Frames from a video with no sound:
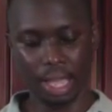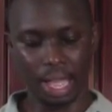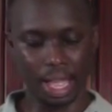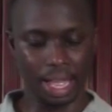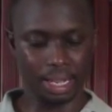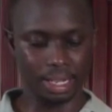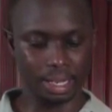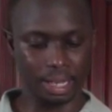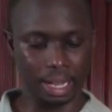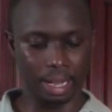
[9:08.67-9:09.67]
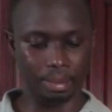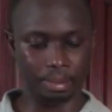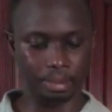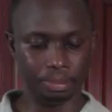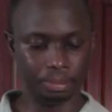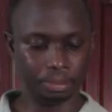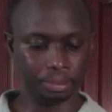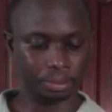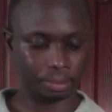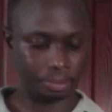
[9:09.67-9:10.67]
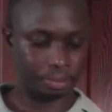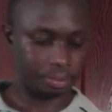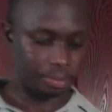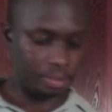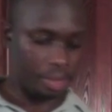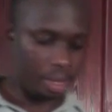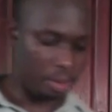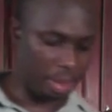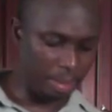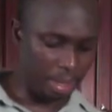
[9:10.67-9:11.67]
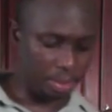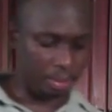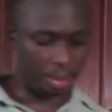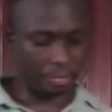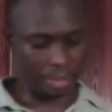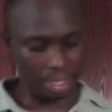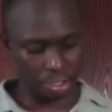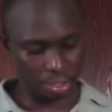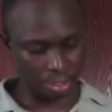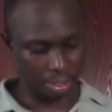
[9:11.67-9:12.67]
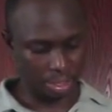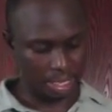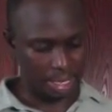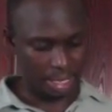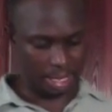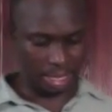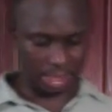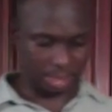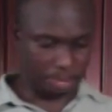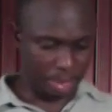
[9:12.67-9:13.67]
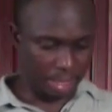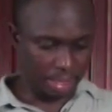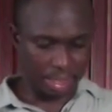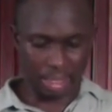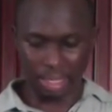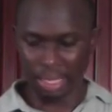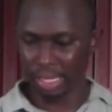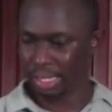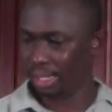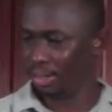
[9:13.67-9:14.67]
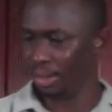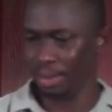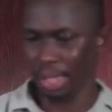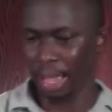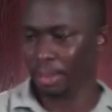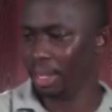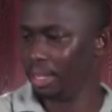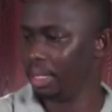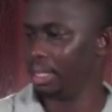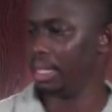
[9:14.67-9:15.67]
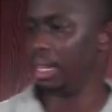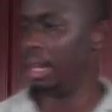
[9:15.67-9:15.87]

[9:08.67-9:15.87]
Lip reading: And what I'm going to do with the fish is basically, you know, I'm going to season it